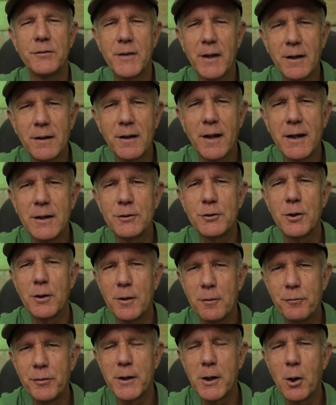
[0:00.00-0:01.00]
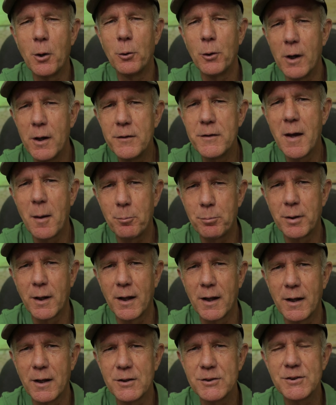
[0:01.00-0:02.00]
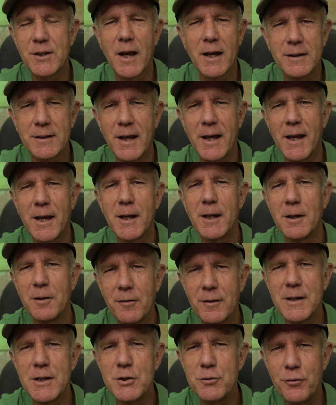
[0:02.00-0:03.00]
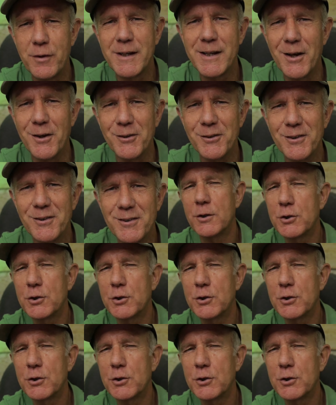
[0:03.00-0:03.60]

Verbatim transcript: then link to the video in that playlist at the end of each video.